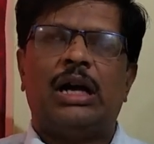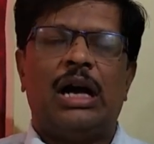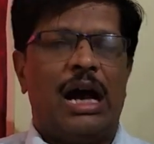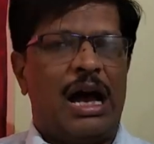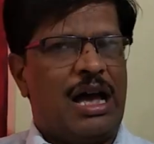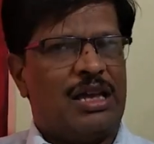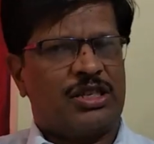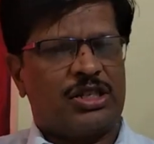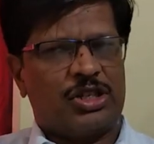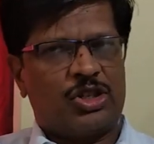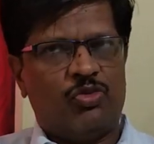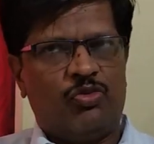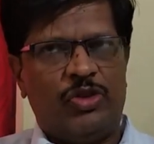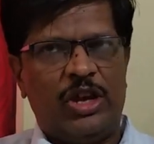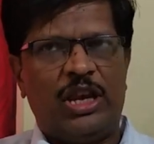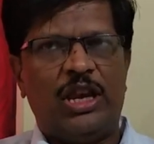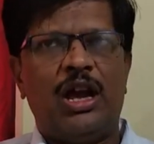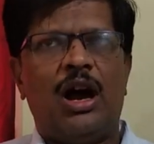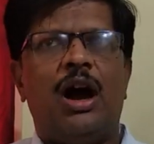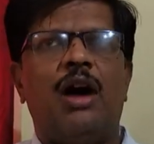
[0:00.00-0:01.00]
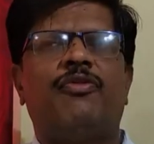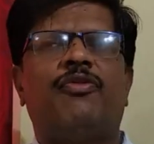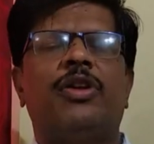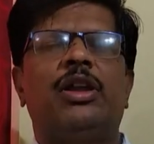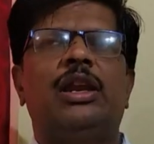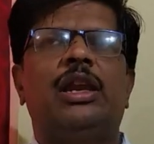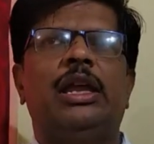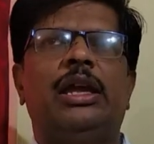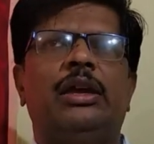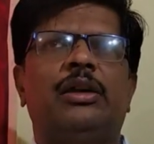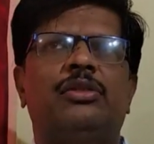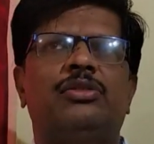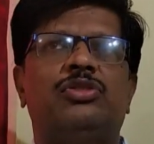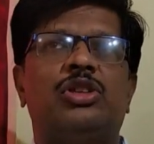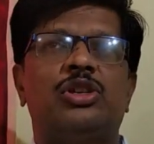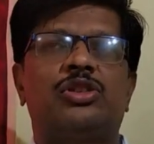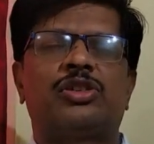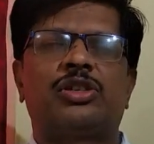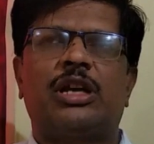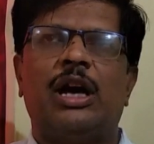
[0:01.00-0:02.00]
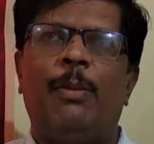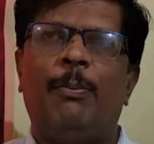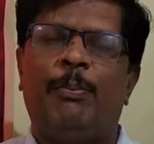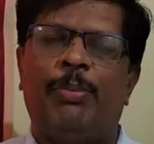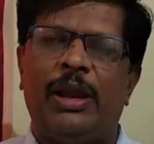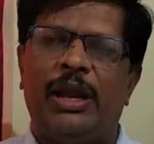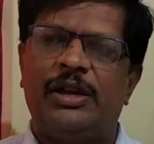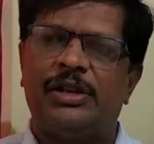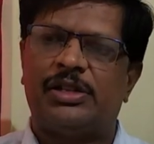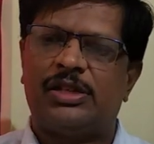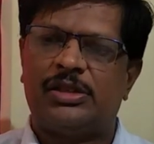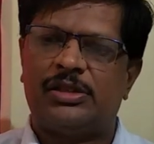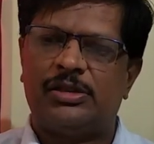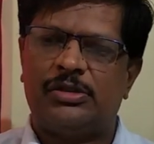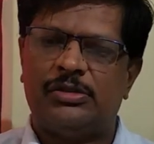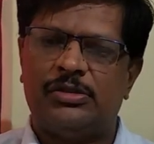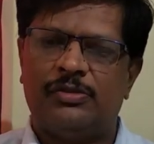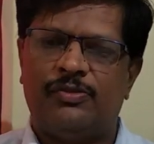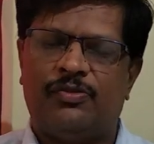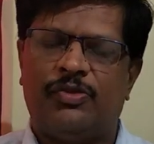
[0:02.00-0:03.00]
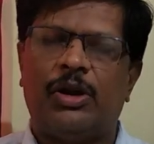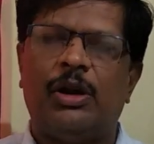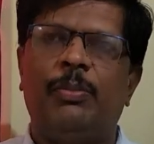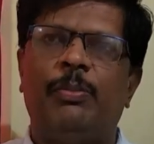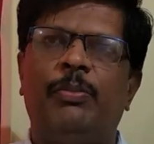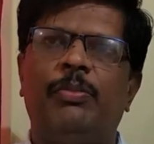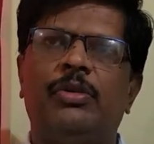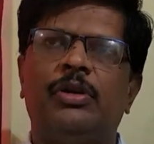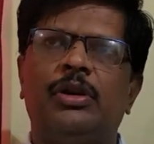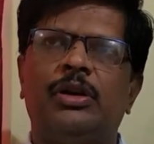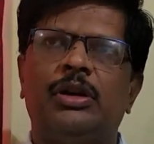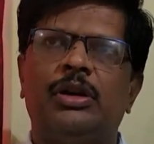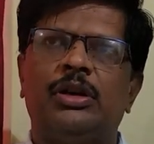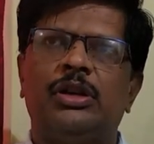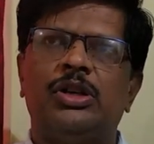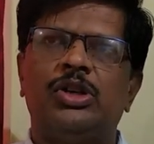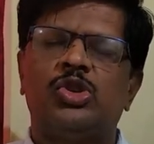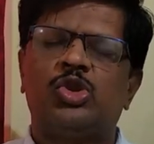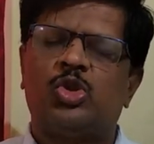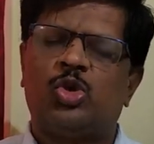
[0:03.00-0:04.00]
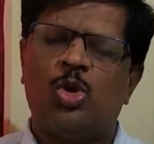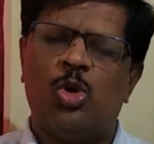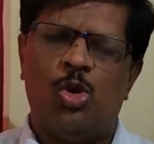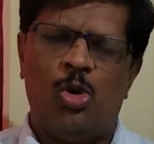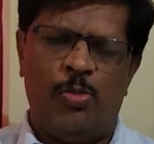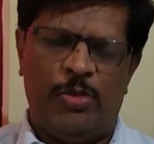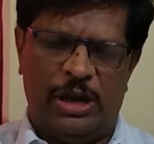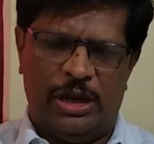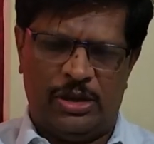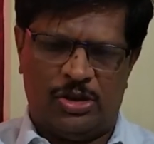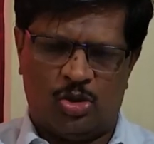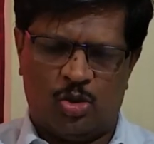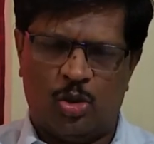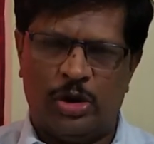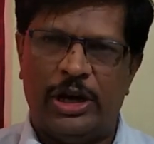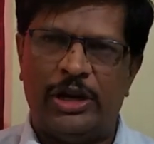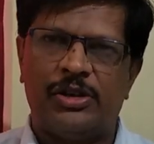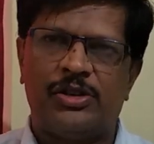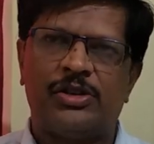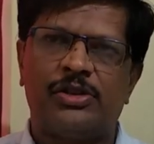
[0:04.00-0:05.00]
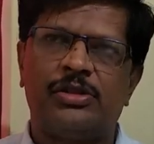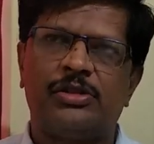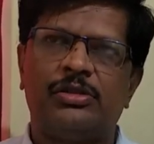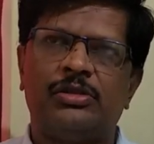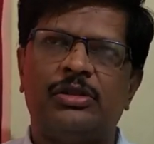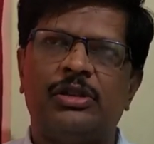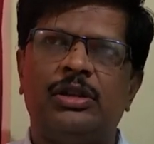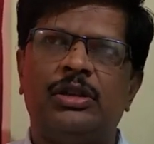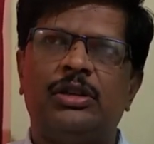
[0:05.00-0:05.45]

asked very oftenly this complaints from so many students.